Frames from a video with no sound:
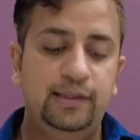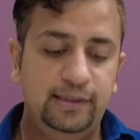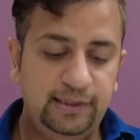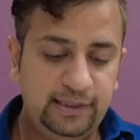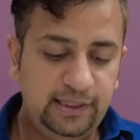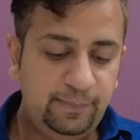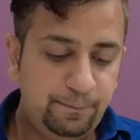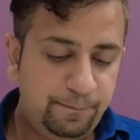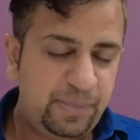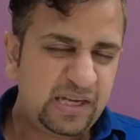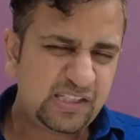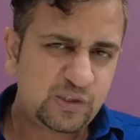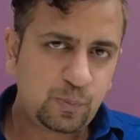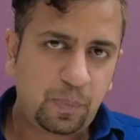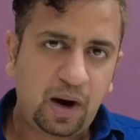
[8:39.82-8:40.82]
the
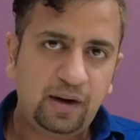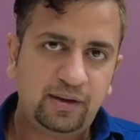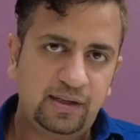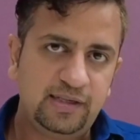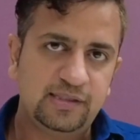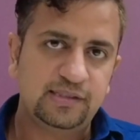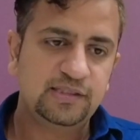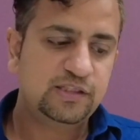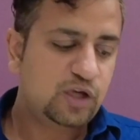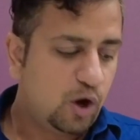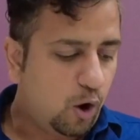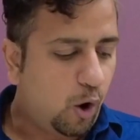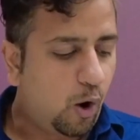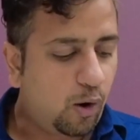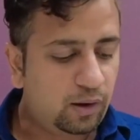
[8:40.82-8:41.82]
best part is
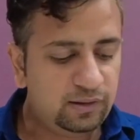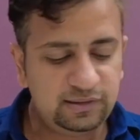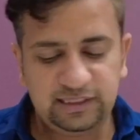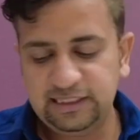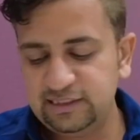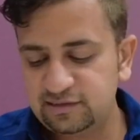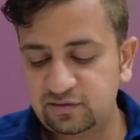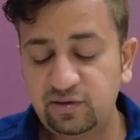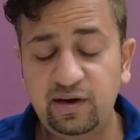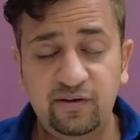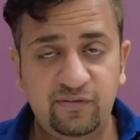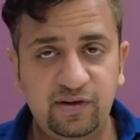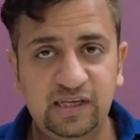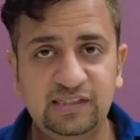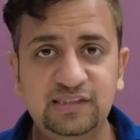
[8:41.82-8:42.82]
all these three
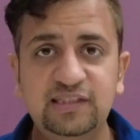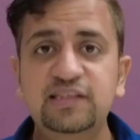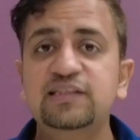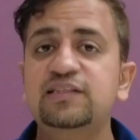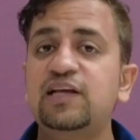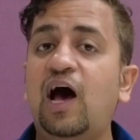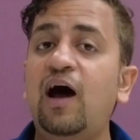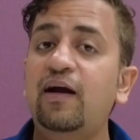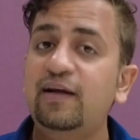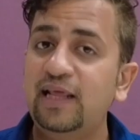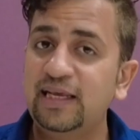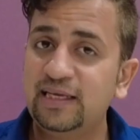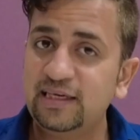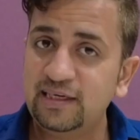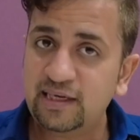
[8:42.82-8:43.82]
phases are
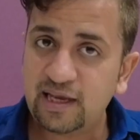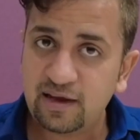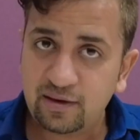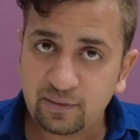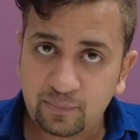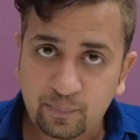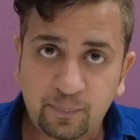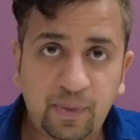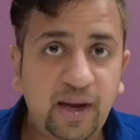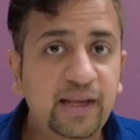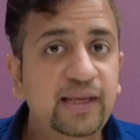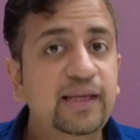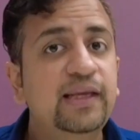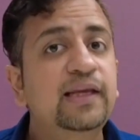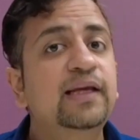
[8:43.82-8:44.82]
taken care
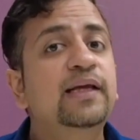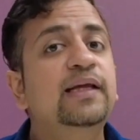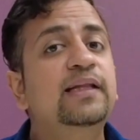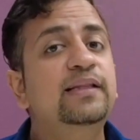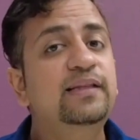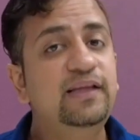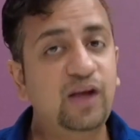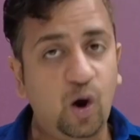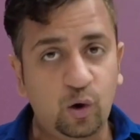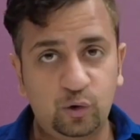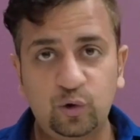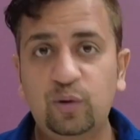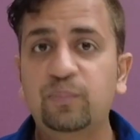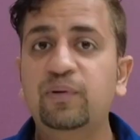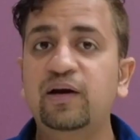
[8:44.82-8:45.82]
by the
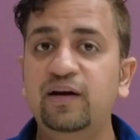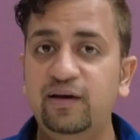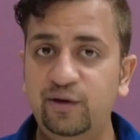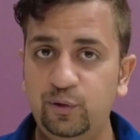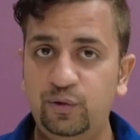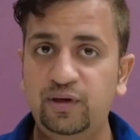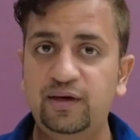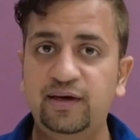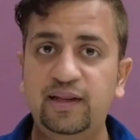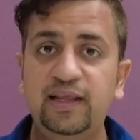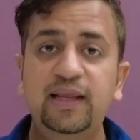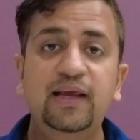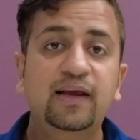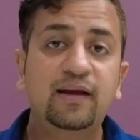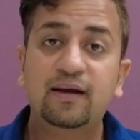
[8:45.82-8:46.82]
auto upgrade
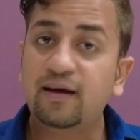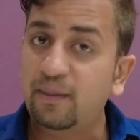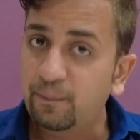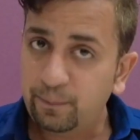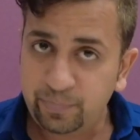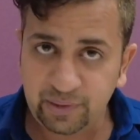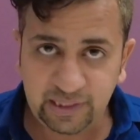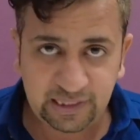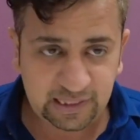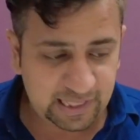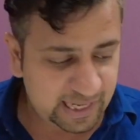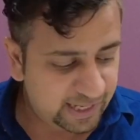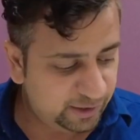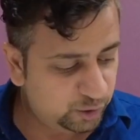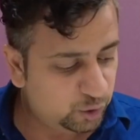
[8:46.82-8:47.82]
utility
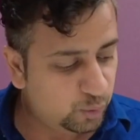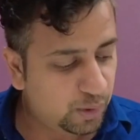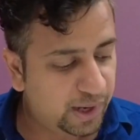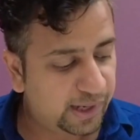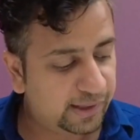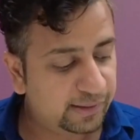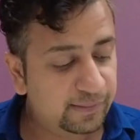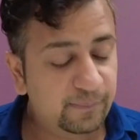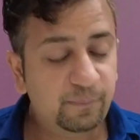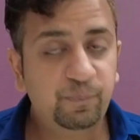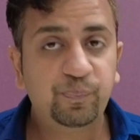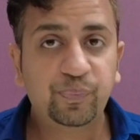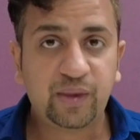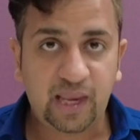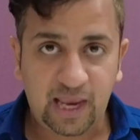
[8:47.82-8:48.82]
completely end to end,
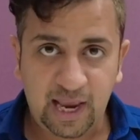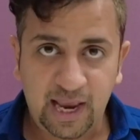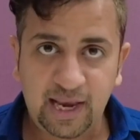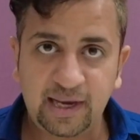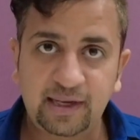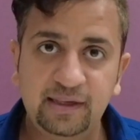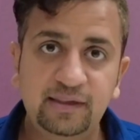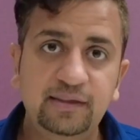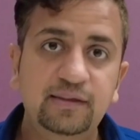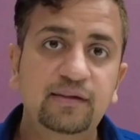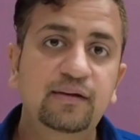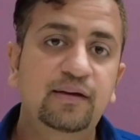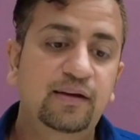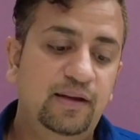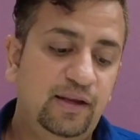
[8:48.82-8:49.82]

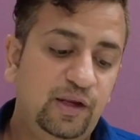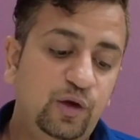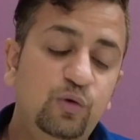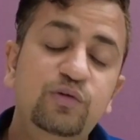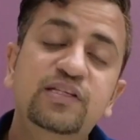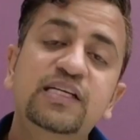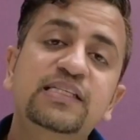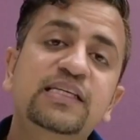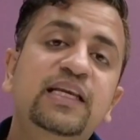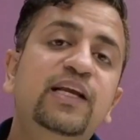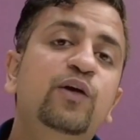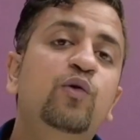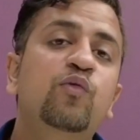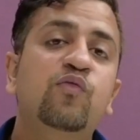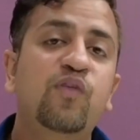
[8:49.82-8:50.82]
and you just
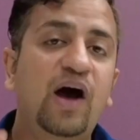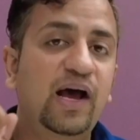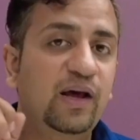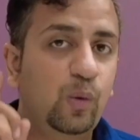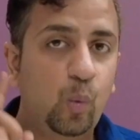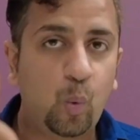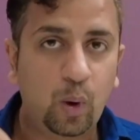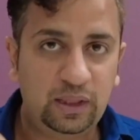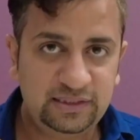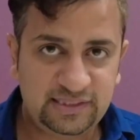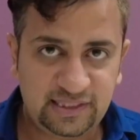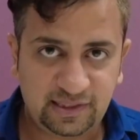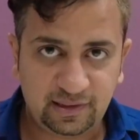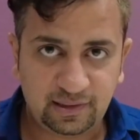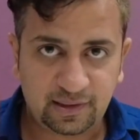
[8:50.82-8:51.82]
need to fire one
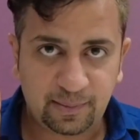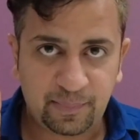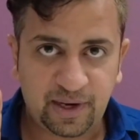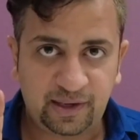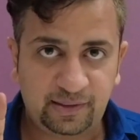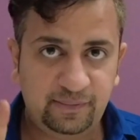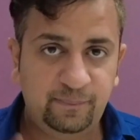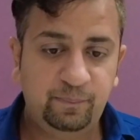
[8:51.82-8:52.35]
single command.